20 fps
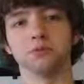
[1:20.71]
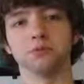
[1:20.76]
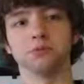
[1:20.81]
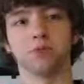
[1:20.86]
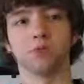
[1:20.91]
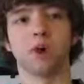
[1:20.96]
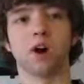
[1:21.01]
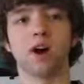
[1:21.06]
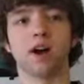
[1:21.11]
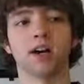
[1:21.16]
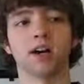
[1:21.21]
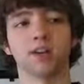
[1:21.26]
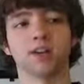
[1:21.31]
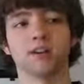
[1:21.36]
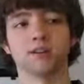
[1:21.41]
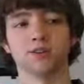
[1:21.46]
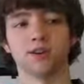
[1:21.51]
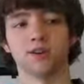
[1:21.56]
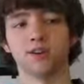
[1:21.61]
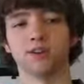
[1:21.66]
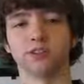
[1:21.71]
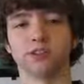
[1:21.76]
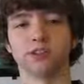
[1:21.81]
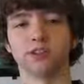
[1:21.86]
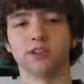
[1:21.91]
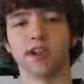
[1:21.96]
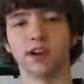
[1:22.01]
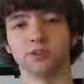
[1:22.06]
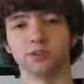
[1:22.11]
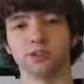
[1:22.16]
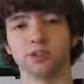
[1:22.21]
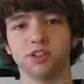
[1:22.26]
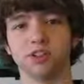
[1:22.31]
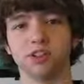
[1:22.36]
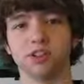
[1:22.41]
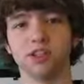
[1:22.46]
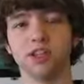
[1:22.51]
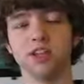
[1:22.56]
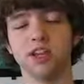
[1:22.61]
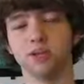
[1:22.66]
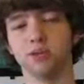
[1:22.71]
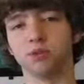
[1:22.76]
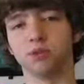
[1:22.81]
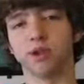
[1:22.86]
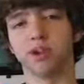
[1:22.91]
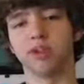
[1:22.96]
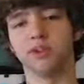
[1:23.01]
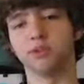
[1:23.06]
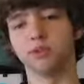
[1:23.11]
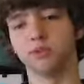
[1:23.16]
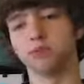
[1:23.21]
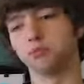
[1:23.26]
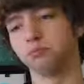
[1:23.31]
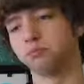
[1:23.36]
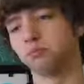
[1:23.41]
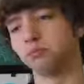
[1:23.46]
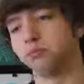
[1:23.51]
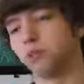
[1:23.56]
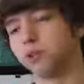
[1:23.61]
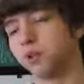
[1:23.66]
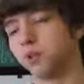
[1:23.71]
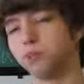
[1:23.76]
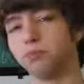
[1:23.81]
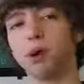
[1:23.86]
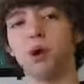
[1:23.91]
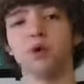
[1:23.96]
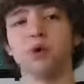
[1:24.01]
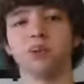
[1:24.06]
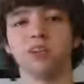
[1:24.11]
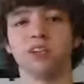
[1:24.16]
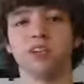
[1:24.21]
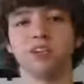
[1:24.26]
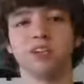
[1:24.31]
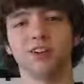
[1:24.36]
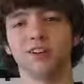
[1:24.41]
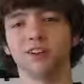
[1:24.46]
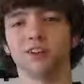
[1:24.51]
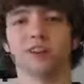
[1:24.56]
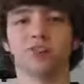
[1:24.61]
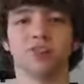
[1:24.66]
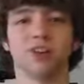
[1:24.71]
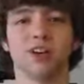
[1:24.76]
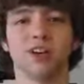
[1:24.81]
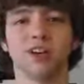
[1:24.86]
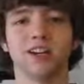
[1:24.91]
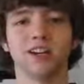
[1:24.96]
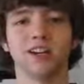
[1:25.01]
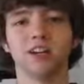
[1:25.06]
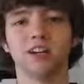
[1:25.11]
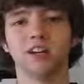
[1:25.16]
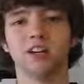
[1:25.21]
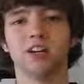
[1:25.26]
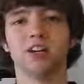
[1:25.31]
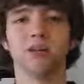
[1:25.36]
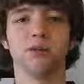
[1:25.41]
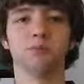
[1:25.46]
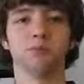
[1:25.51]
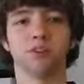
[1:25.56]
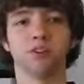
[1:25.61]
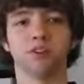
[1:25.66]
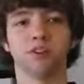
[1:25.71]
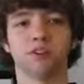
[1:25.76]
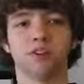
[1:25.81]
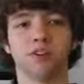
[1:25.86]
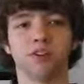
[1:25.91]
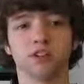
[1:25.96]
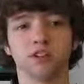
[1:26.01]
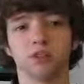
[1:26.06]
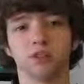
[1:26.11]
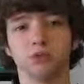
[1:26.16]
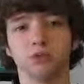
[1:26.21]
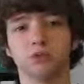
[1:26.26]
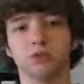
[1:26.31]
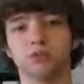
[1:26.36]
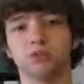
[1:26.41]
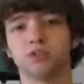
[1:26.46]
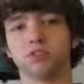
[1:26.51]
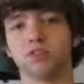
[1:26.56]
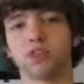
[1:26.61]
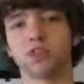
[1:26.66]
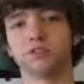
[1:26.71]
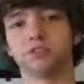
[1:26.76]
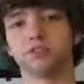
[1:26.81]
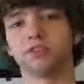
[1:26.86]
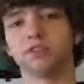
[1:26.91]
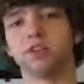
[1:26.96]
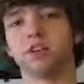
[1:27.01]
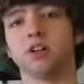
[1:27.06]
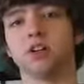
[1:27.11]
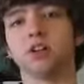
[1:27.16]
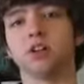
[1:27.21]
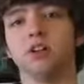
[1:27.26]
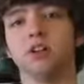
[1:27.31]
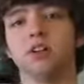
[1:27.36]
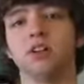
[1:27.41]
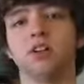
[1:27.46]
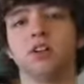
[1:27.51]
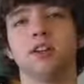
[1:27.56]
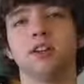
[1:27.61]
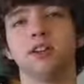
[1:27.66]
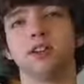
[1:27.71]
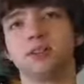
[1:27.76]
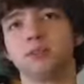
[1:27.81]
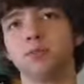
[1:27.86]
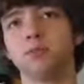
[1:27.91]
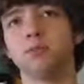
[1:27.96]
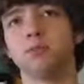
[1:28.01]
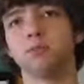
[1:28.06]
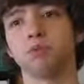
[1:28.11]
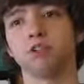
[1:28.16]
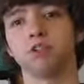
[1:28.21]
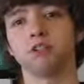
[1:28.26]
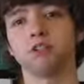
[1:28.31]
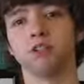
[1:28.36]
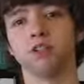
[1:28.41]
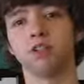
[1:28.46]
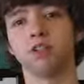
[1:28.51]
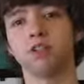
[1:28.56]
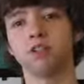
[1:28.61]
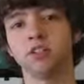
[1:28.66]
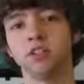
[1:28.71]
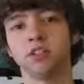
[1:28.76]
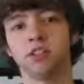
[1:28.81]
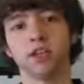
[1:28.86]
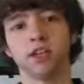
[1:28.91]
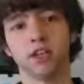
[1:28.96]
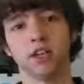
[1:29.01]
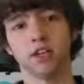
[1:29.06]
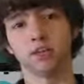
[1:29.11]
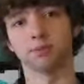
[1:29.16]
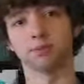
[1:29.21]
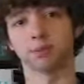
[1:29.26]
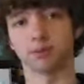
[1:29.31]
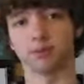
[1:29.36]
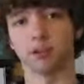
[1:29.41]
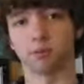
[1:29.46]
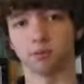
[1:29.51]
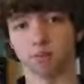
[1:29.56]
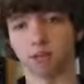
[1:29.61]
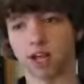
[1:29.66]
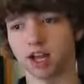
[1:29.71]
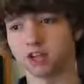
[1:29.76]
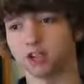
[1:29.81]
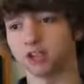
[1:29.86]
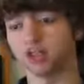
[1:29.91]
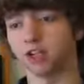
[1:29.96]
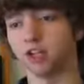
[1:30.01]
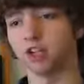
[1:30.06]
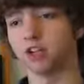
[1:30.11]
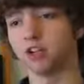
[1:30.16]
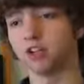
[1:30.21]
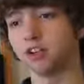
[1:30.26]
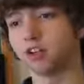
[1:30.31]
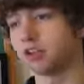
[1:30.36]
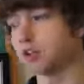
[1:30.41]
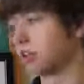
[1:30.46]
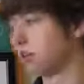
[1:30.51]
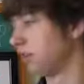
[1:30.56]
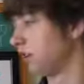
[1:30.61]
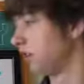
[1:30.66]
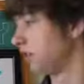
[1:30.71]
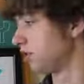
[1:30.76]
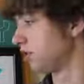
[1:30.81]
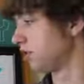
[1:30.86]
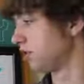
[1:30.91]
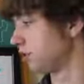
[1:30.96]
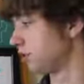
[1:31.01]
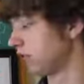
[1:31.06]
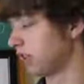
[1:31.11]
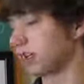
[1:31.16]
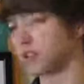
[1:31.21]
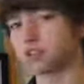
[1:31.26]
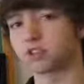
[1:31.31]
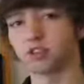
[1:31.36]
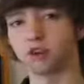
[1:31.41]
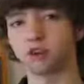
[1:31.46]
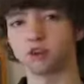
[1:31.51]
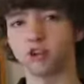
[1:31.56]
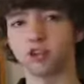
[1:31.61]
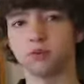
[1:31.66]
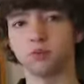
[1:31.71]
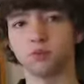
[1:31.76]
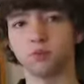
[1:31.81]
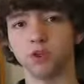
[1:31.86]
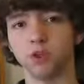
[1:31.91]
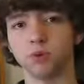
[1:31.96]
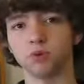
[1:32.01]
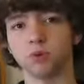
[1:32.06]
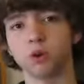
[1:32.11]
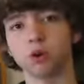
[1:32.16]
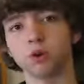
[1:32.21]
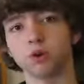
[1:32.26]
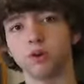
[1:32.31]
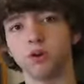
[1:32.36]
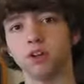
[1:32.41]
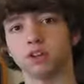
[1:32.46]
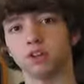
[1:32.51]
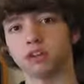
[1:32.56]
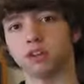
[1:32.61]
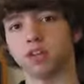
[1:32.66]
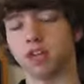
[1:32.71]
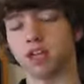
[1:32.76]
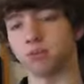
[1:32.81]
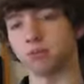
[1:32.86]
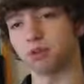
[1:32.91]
why songs sound good, and we'll get into composing, ear training, a bunch of other cool stuff. So it's going to be pretty fun, and I'm glad you're here. So to get started, we work with a